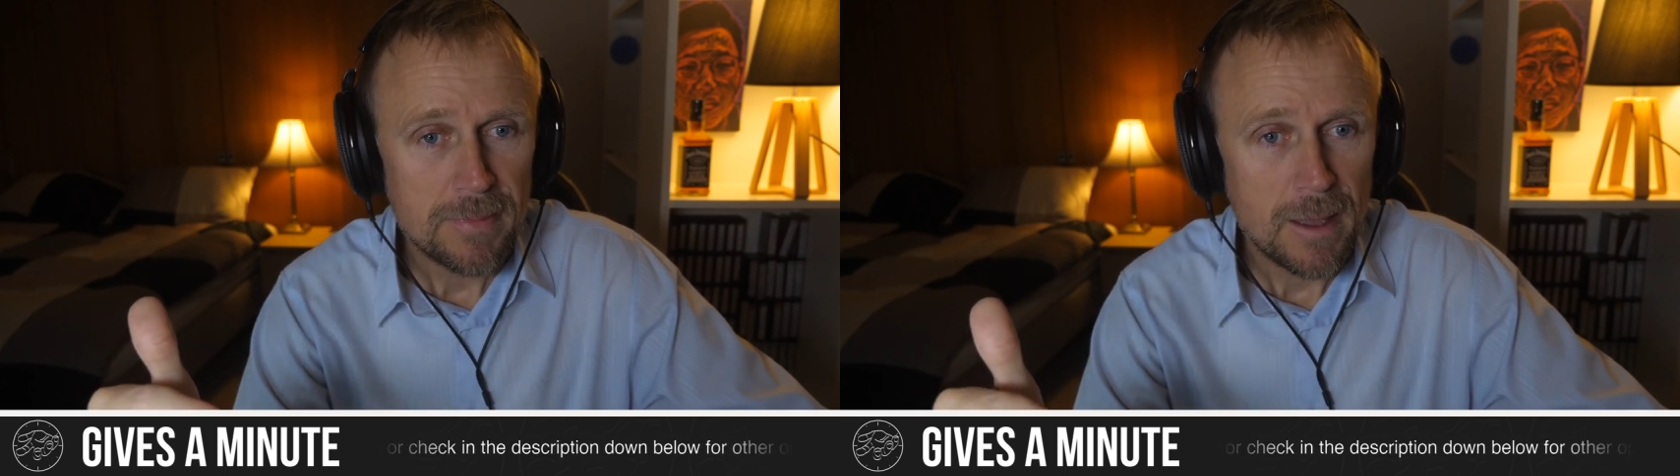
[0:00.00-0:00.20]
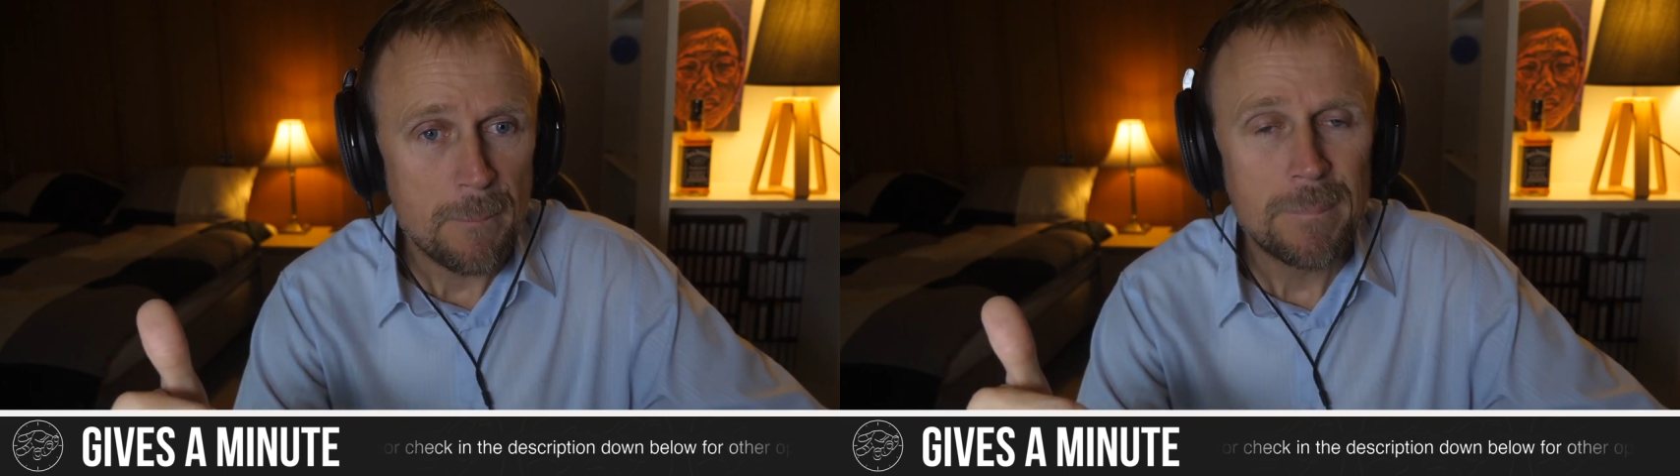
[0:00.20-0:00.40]

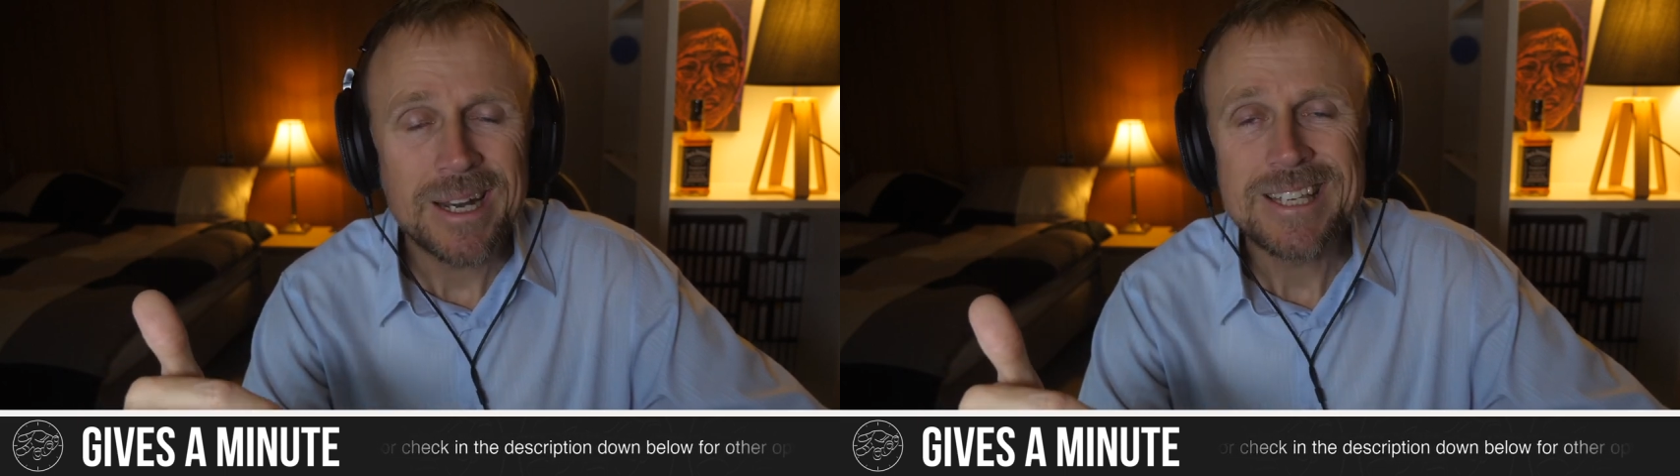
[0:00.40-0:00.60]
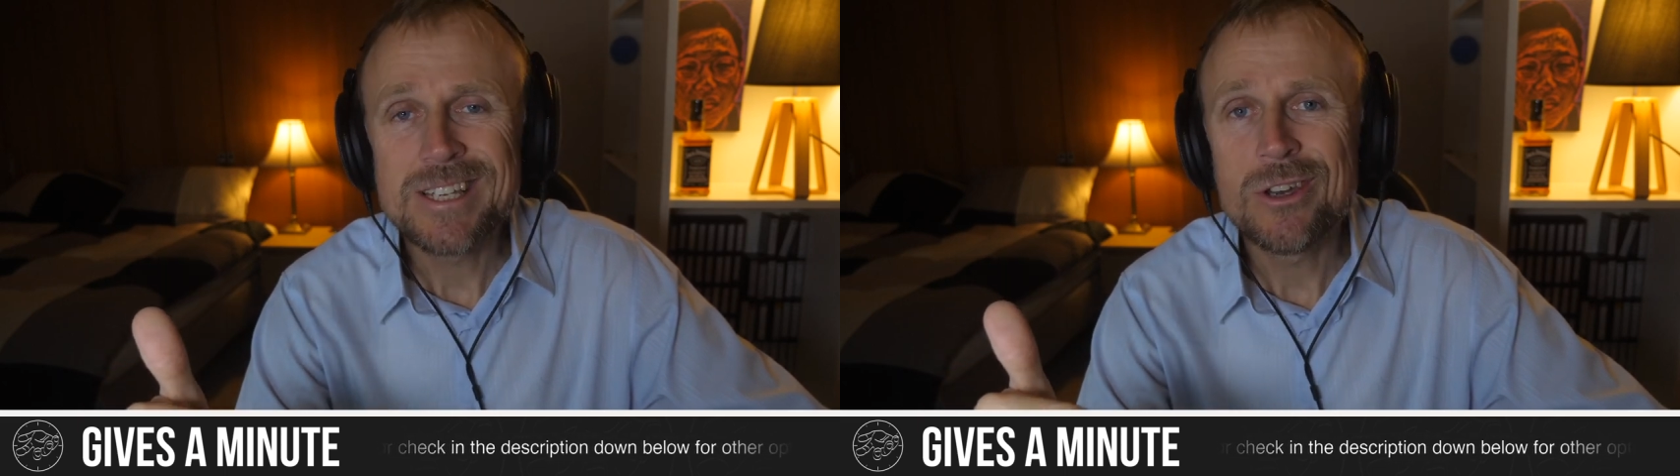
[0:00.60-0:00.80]
but
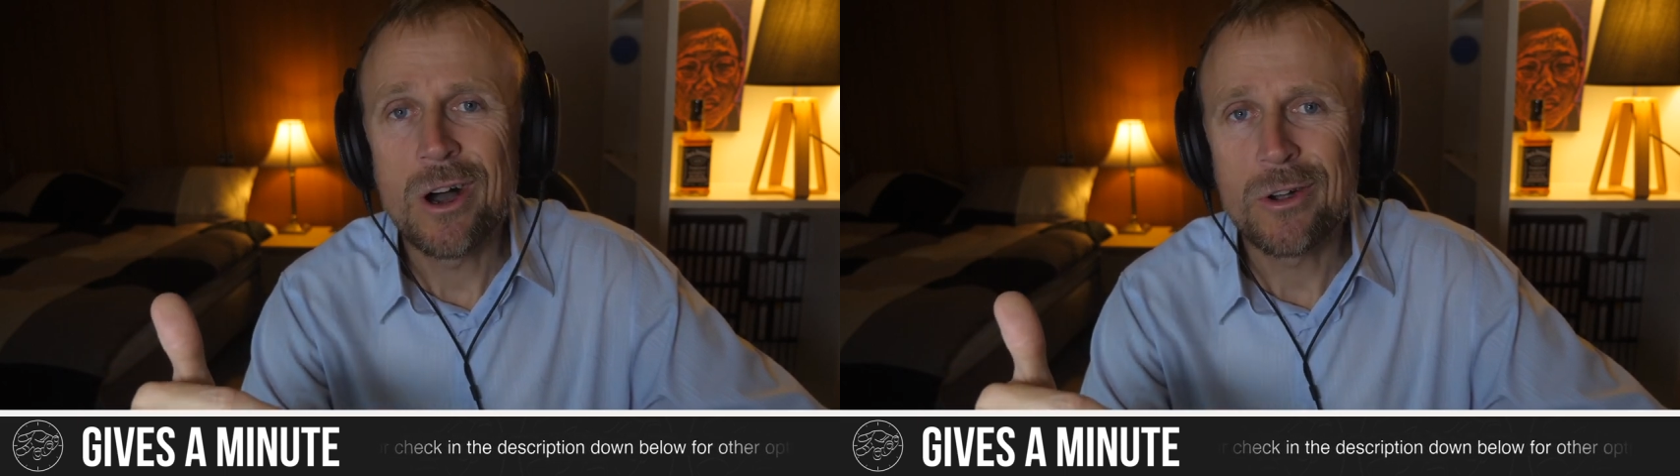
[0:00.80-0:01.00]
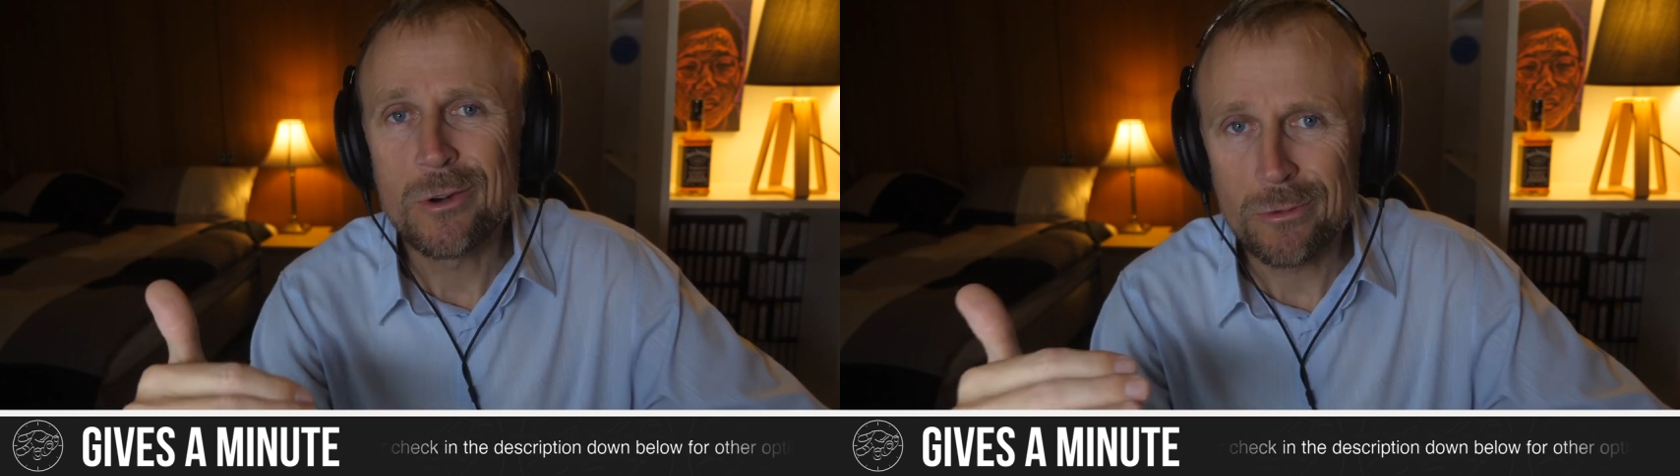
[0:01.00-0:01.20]
it's
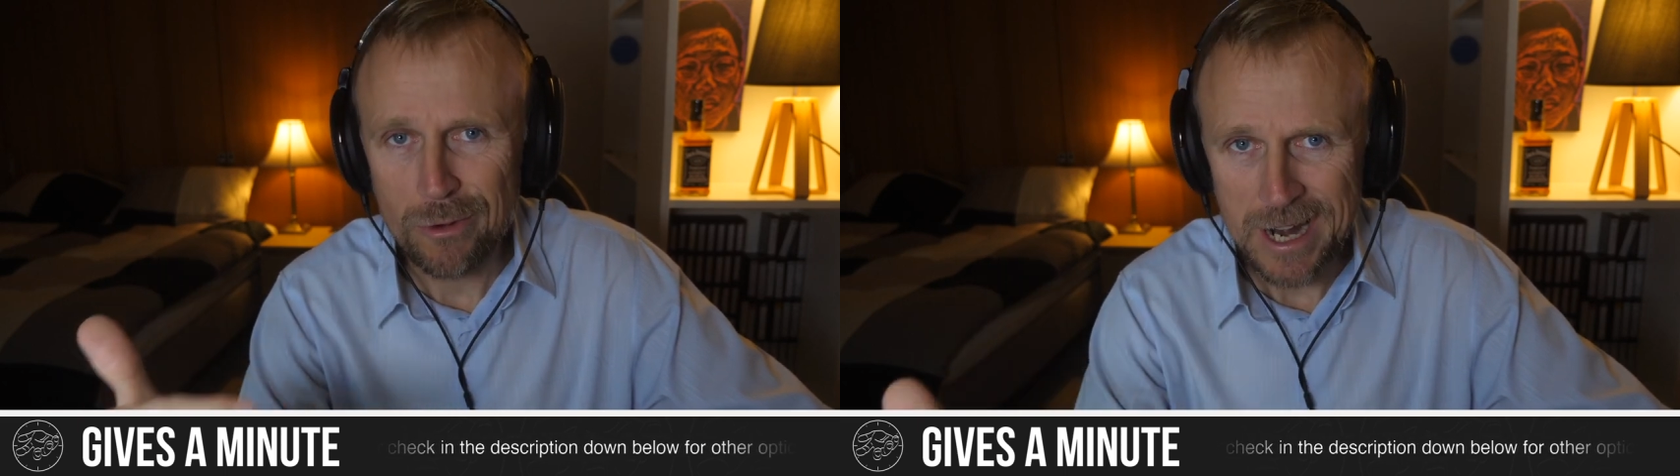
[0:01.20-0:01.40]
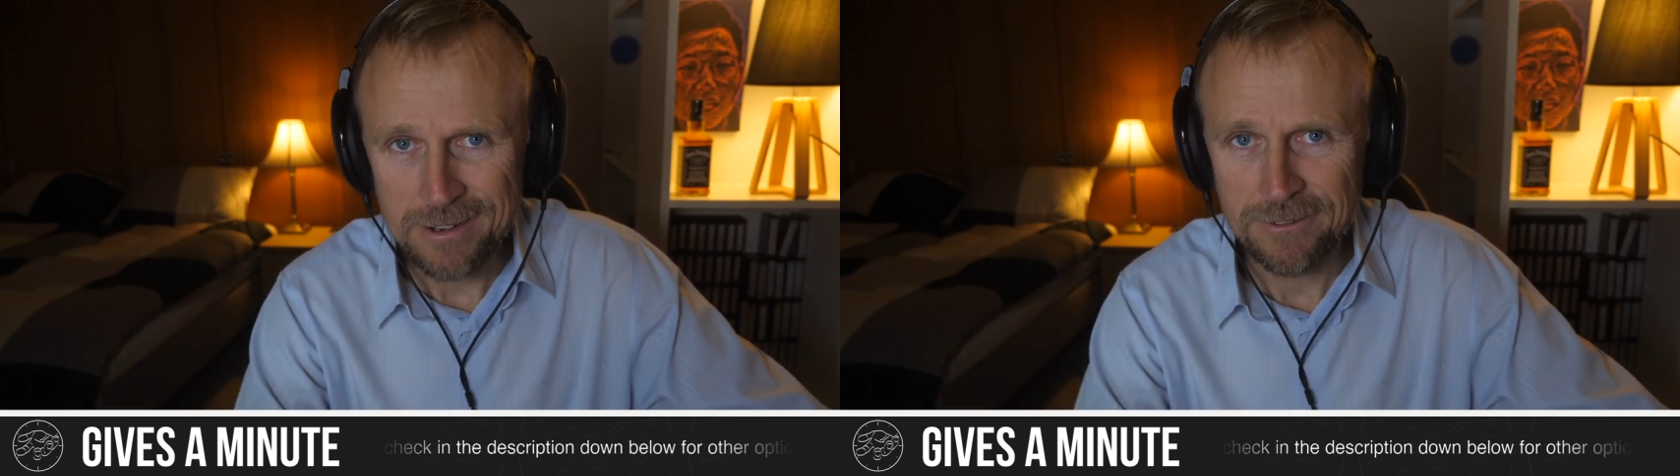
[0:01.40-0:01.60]
not
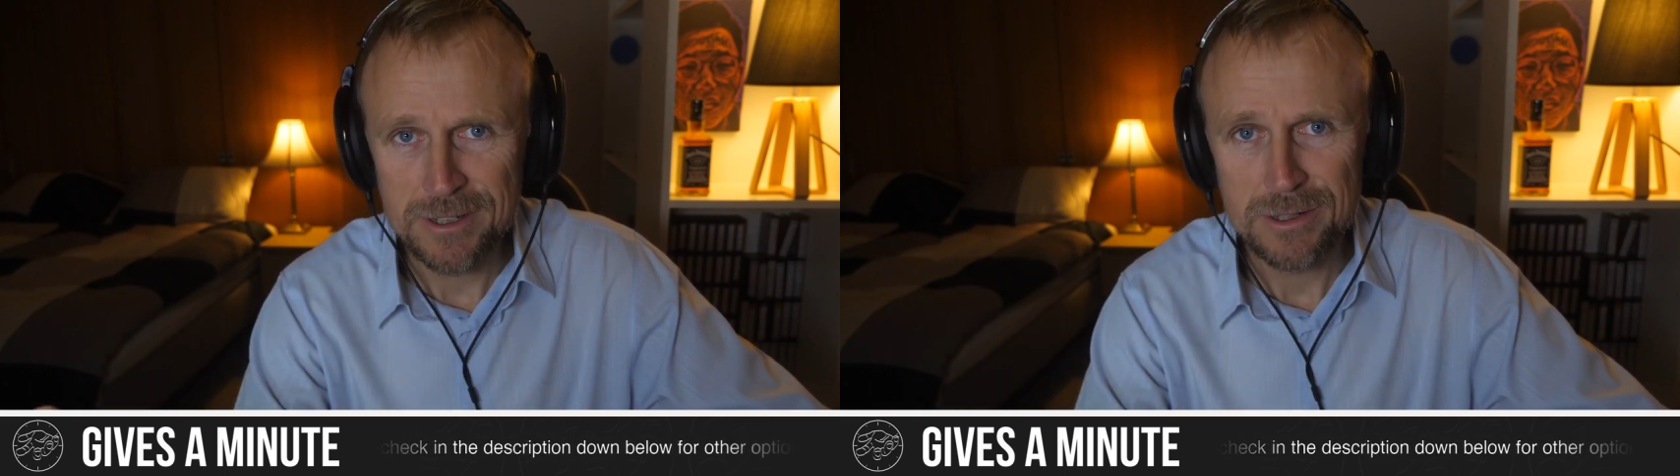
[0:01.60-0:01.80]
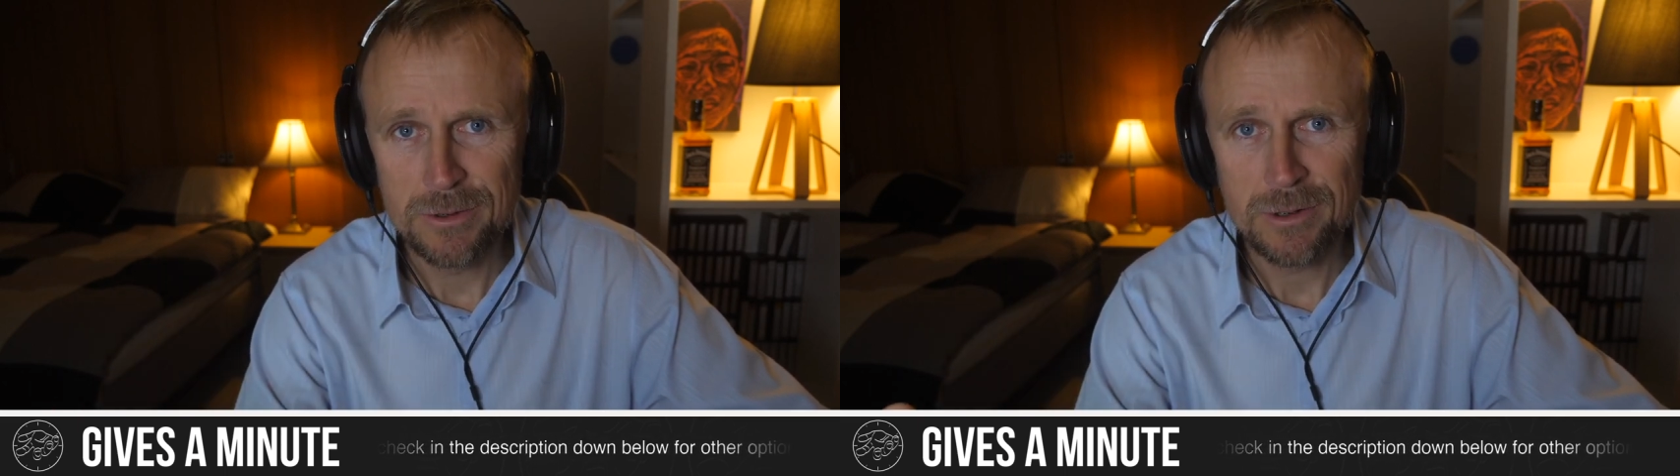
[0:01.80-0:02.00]
great for
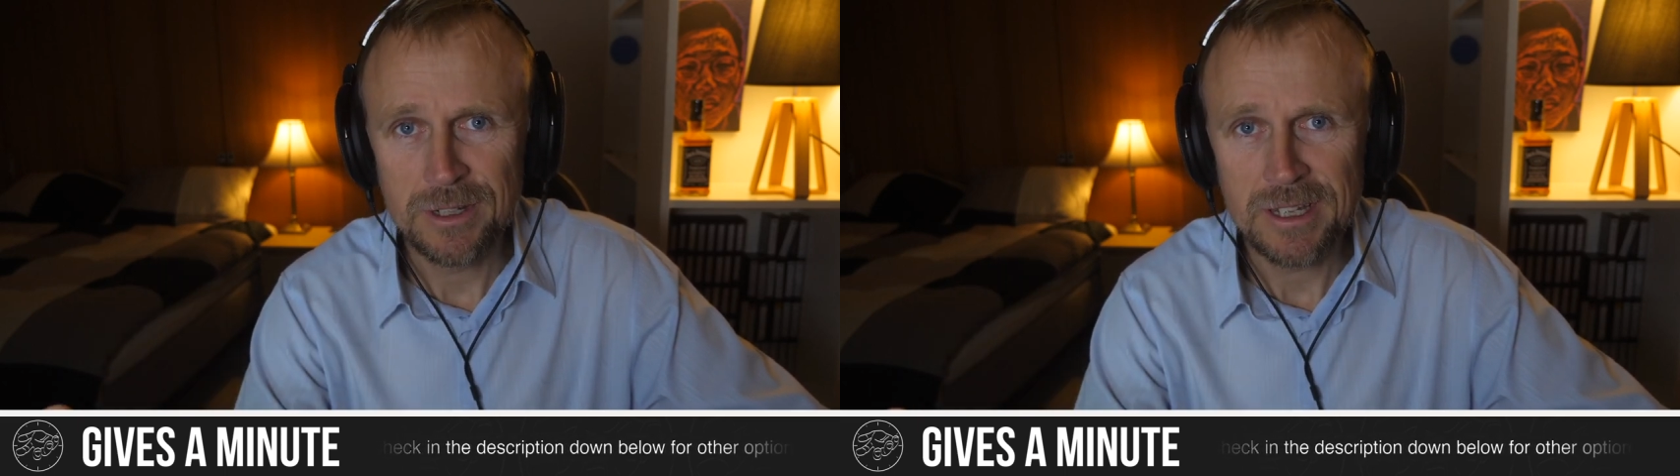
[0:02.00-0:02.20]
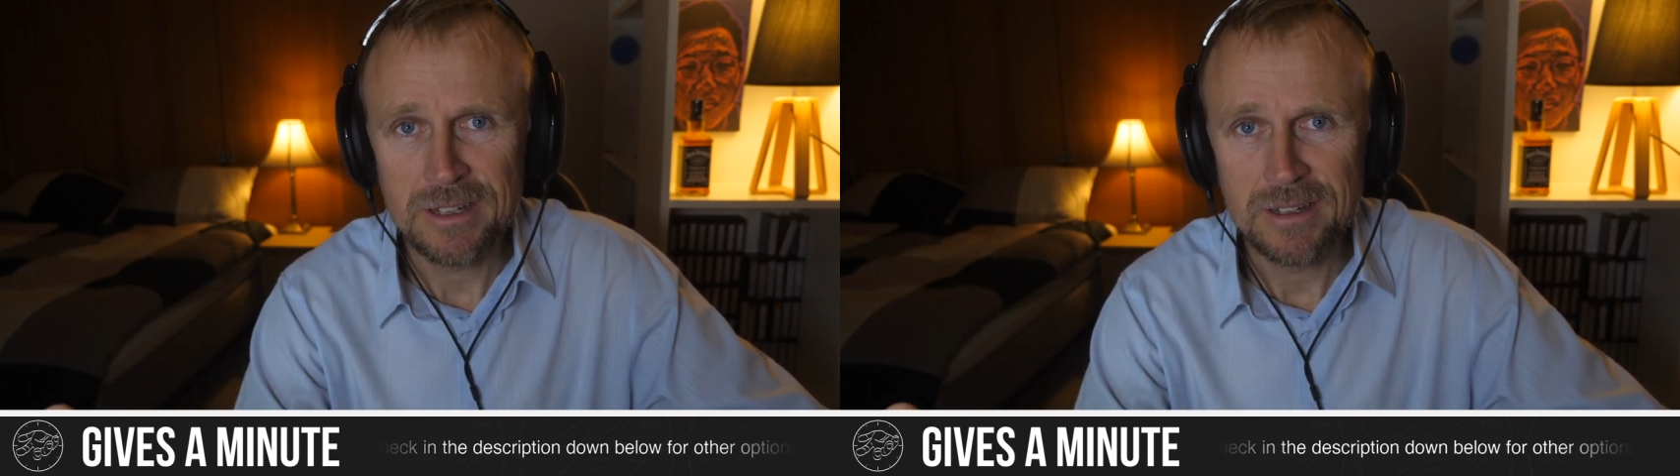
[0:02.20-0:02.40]
snorkeling.